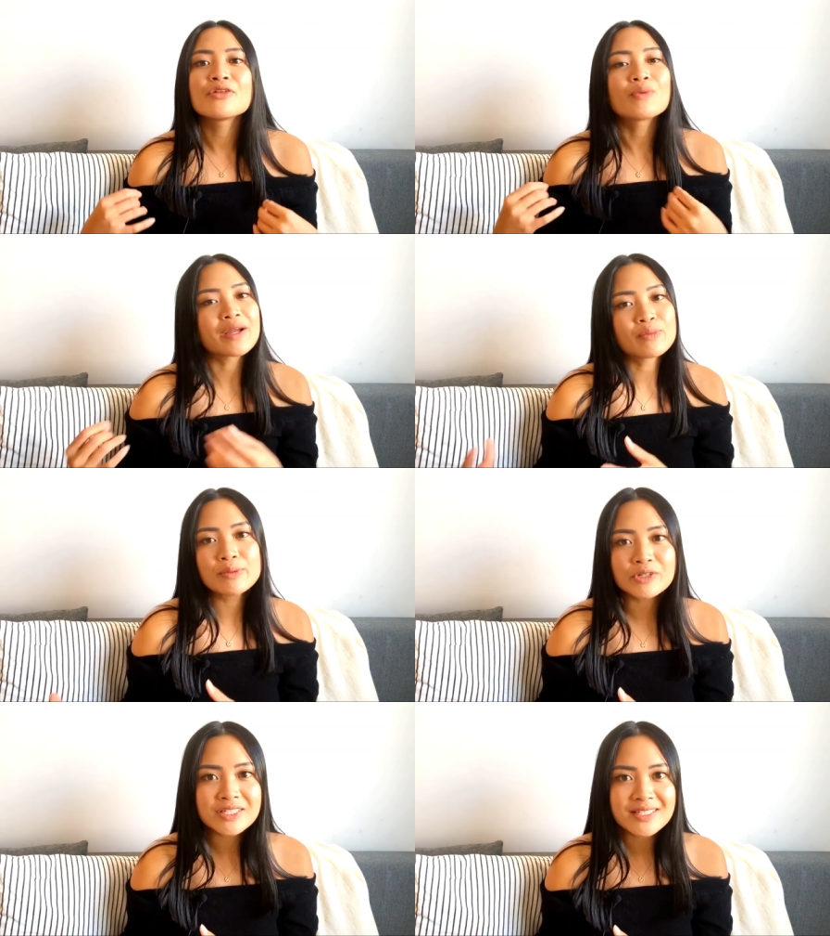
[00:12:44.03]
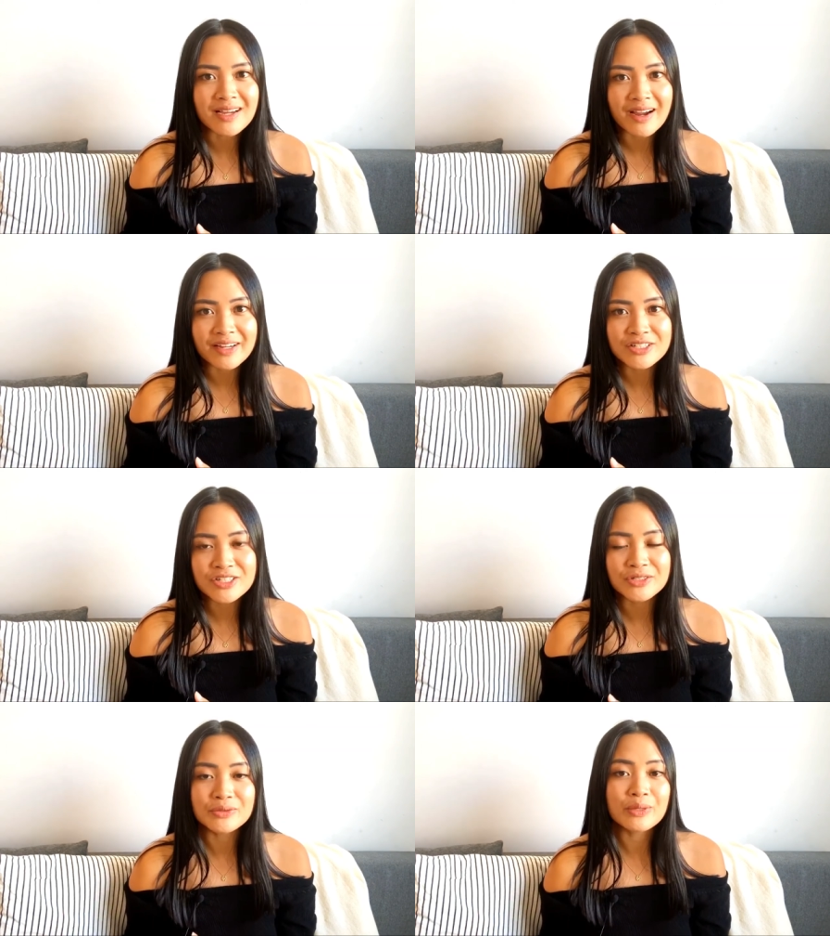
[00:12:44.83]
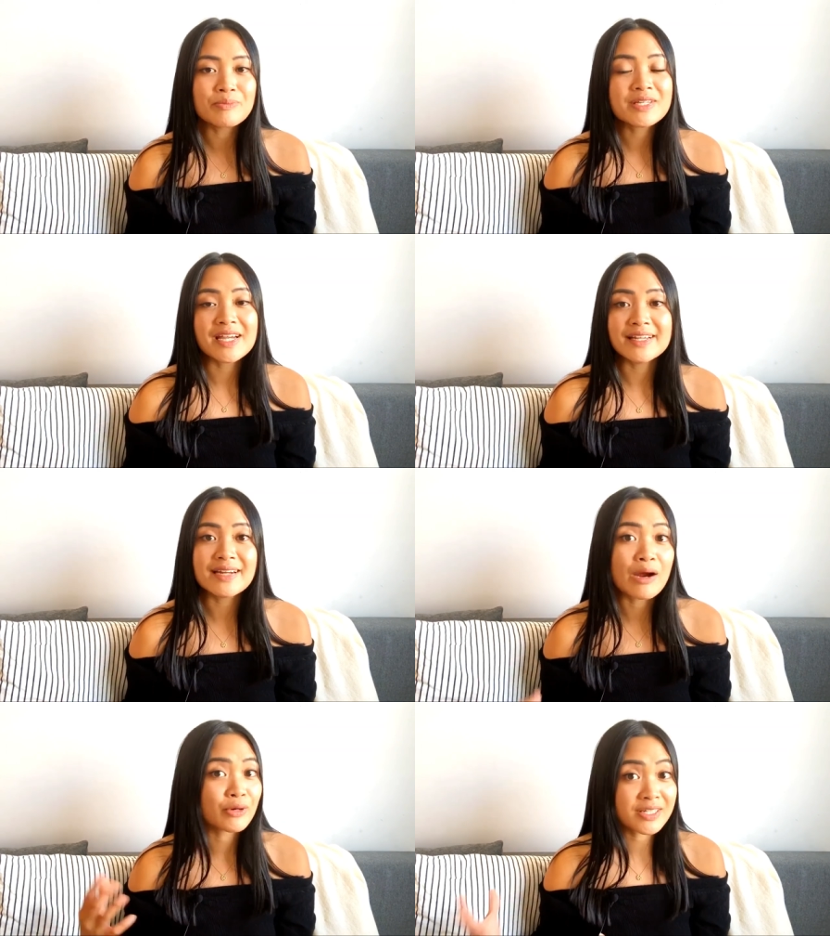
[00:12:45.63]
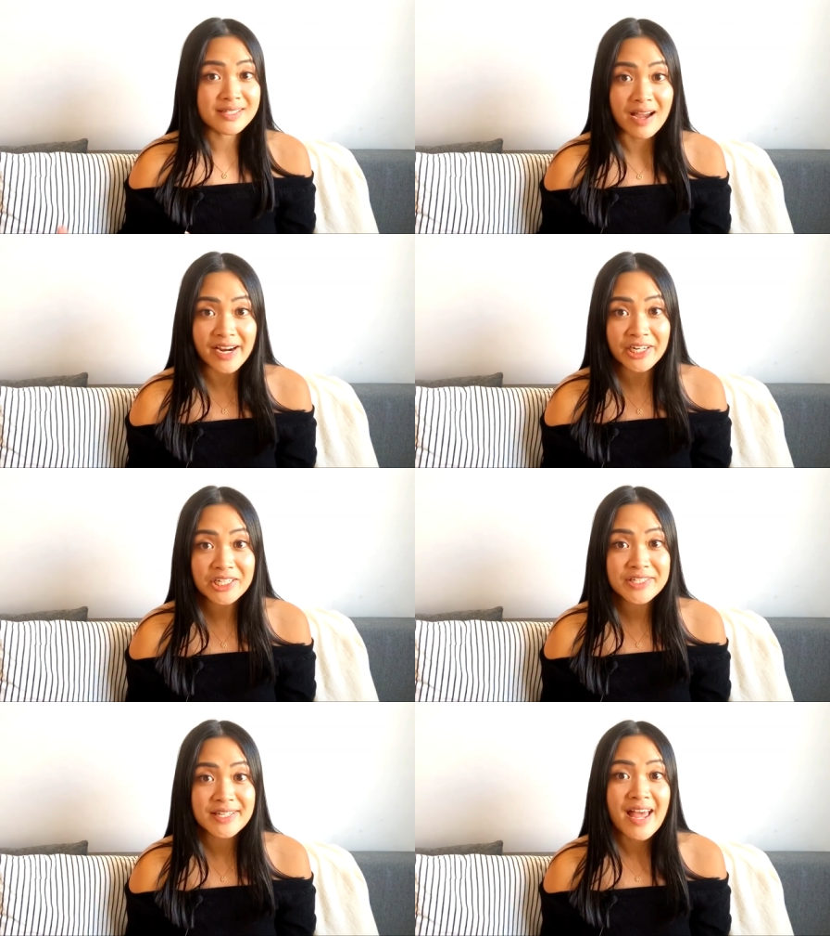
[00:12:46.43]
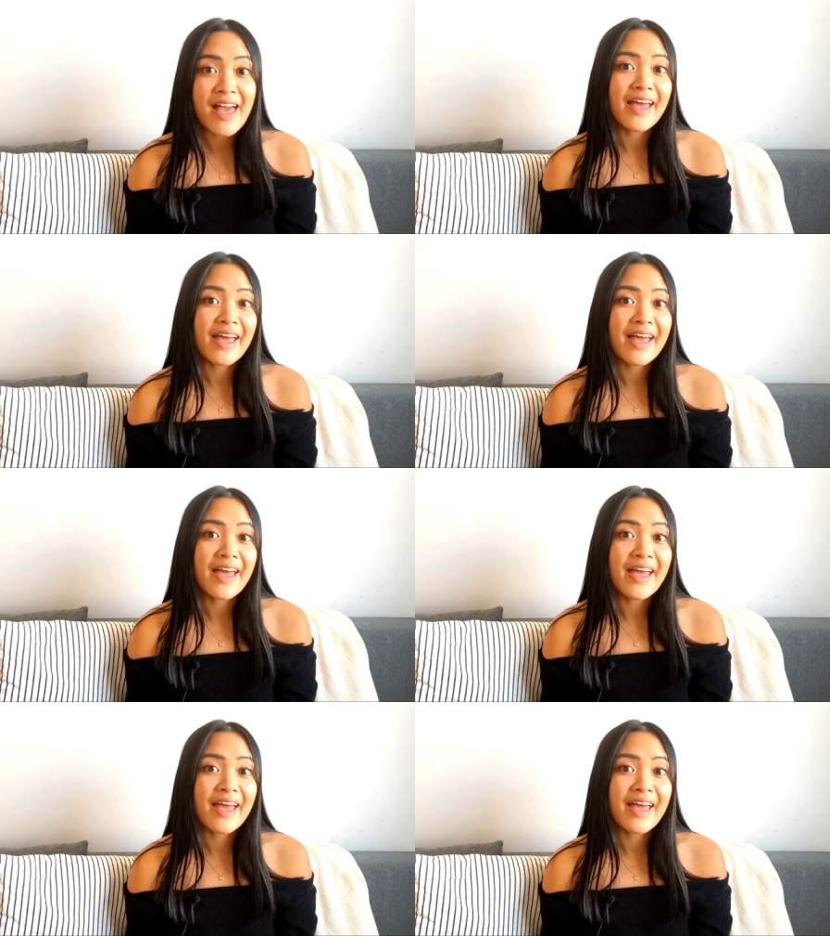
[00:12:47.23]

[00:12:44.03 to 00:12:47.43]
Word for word: the way we were designed to obtain our desires